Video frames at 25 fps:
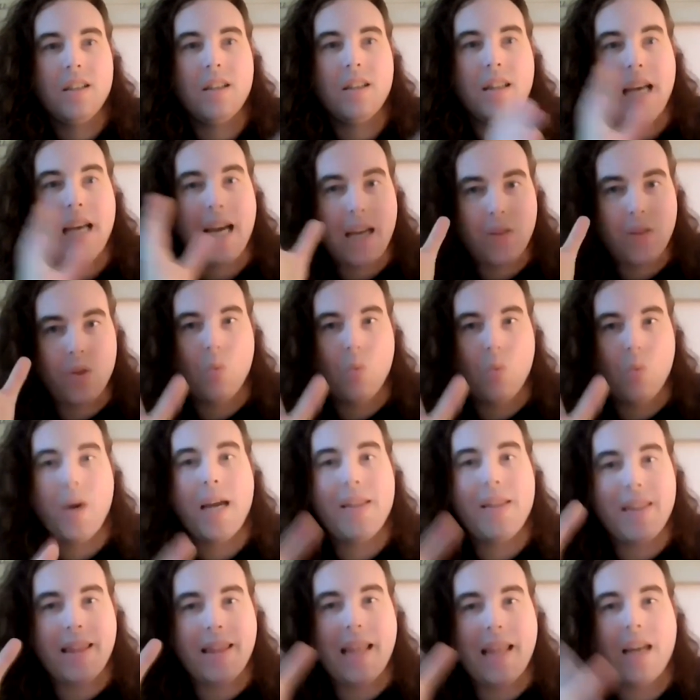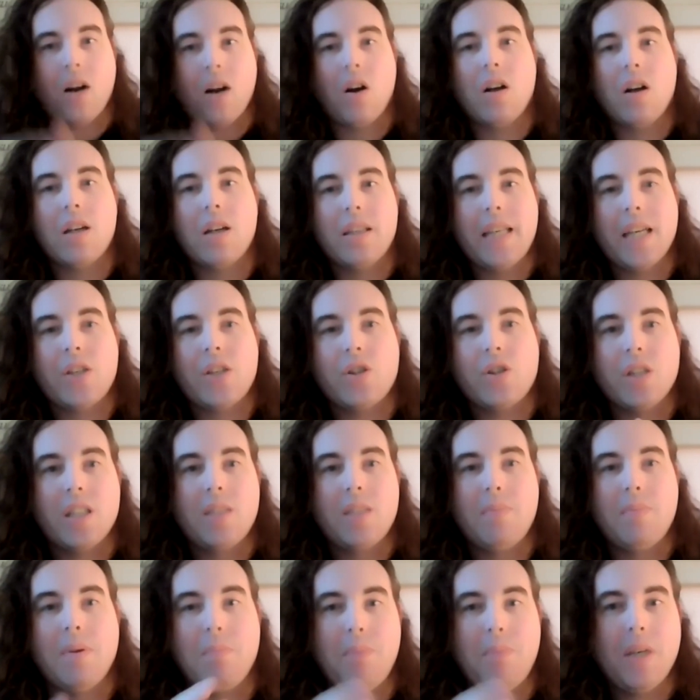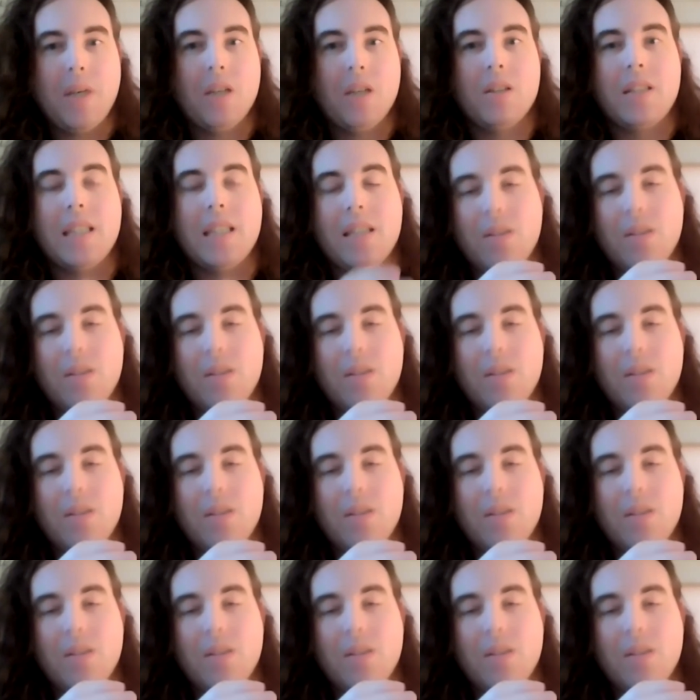that the way that architecture has been built